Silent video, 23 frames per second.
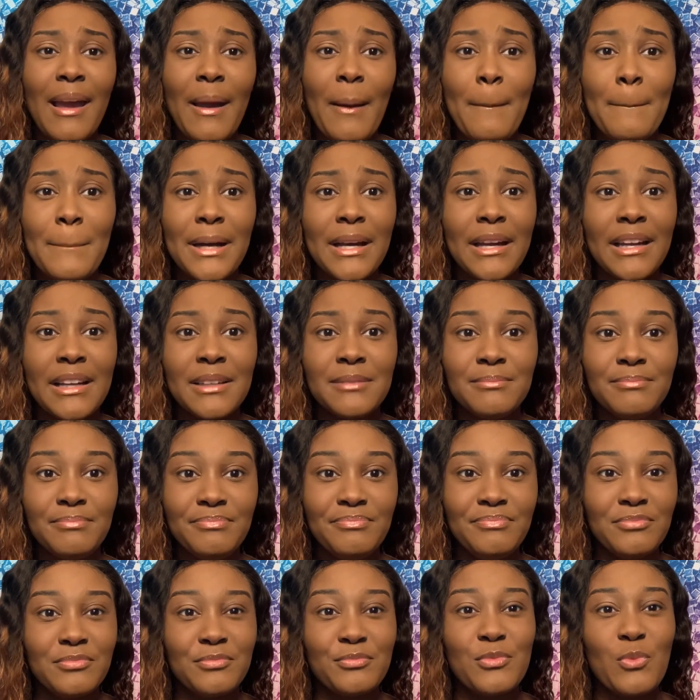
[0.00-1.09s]
But
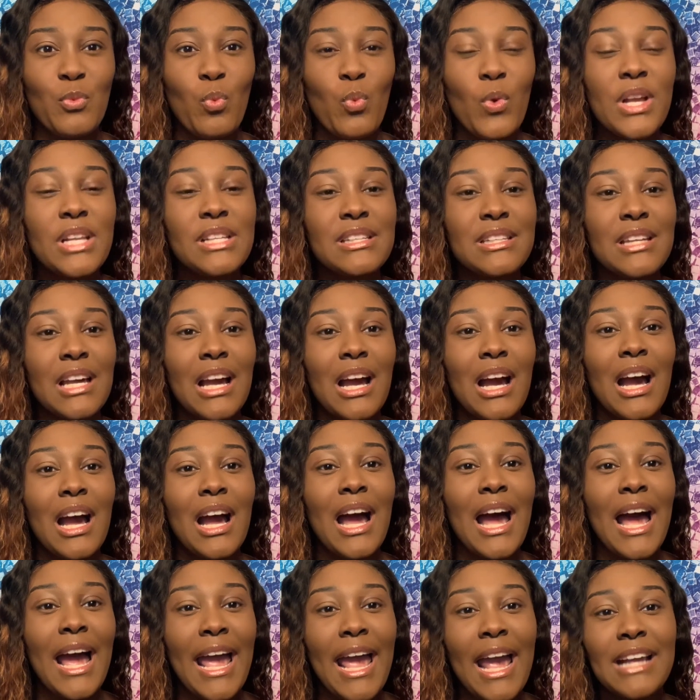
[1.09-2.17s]
once
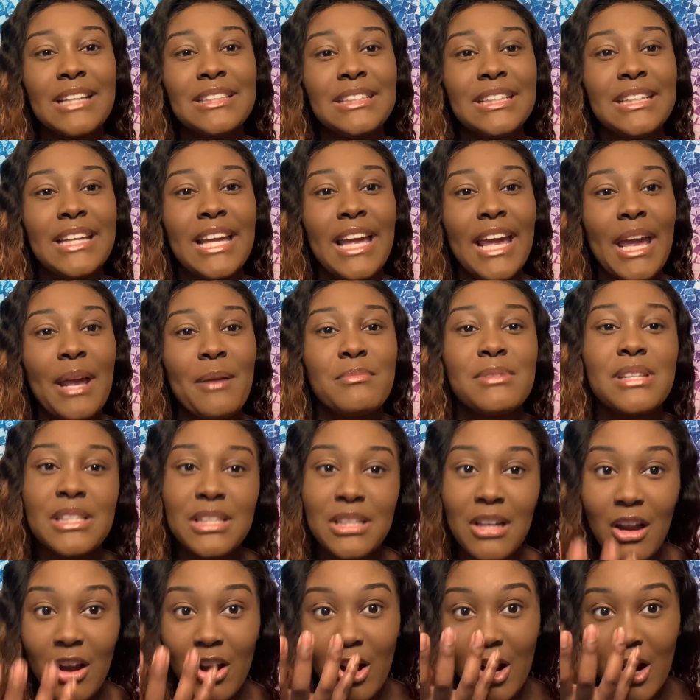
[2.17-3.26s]
I actually came to
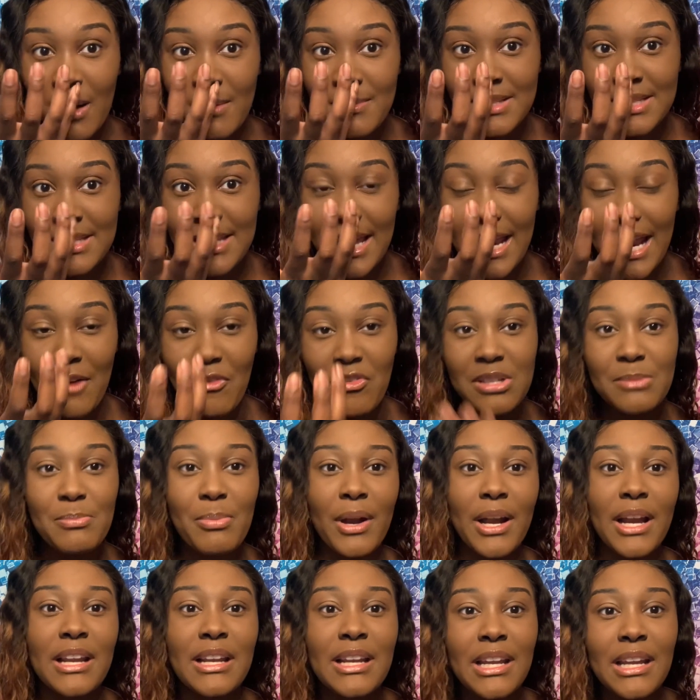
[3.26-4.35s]
terms that I was
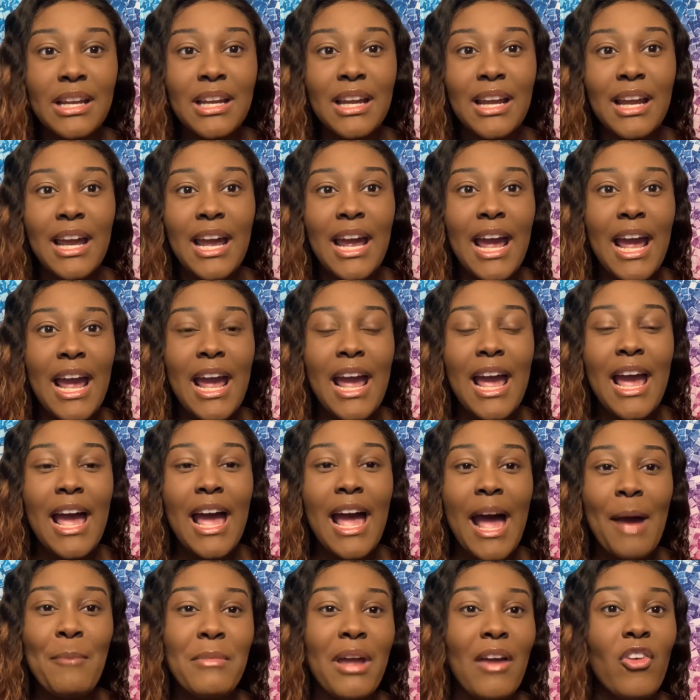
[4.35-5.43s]
pregnant,
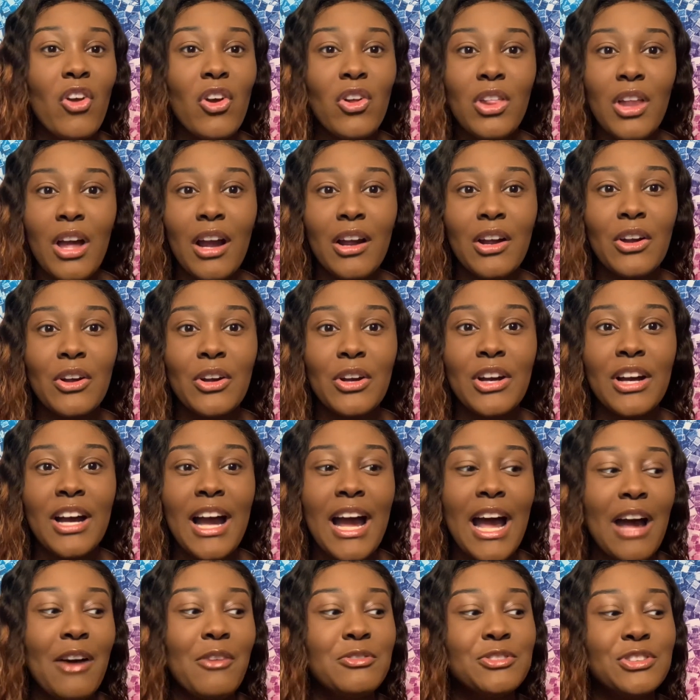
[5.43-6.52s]
I'm not gonna lie, girl,
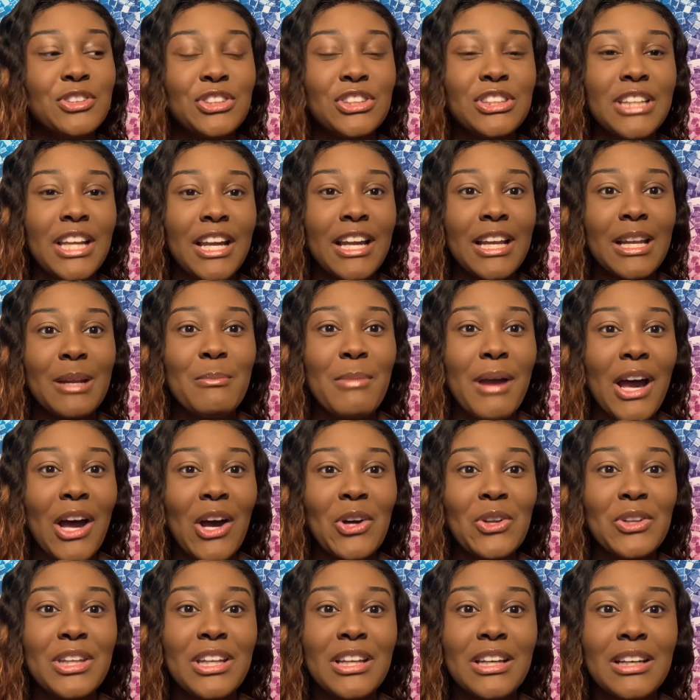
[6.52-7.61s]
I was thinking about
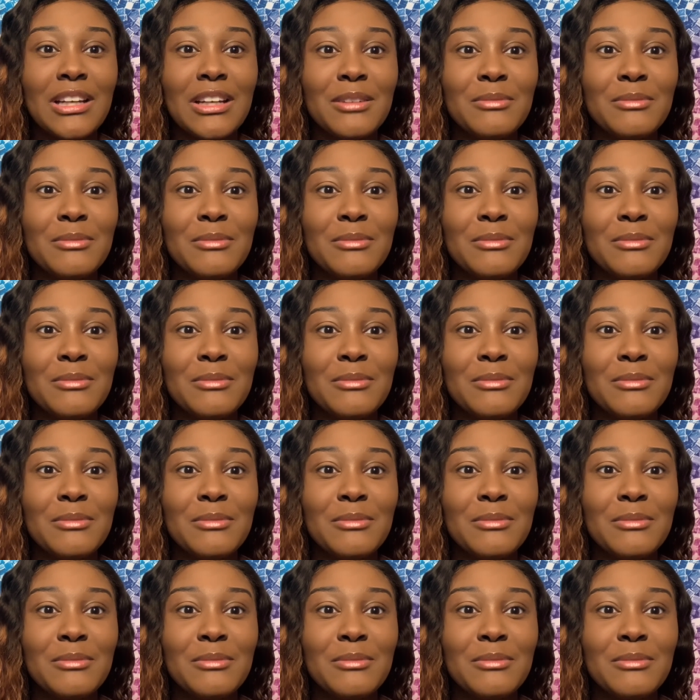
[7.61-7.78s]
the